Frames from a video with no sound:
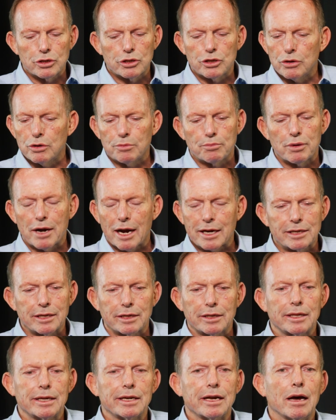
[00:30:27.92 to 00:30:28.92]
do it
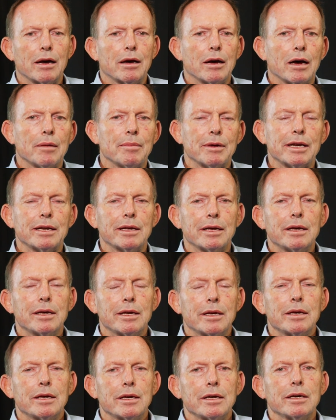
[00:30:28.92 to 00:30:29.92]
practically. I mean,
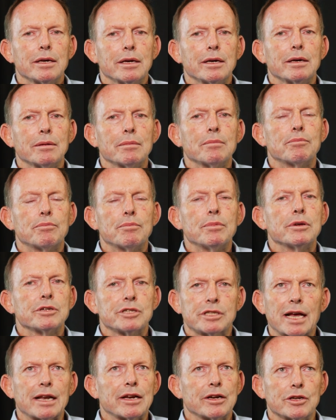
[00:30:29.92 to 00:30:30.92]

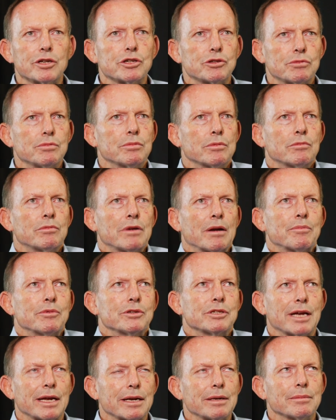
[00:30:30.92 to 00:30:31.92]
senators
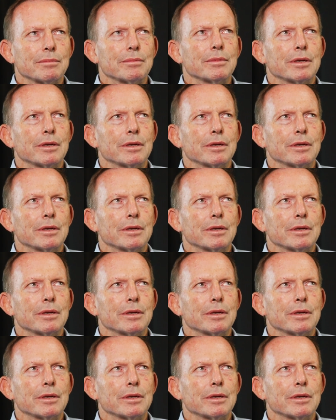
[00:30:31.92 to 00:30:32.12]
represent...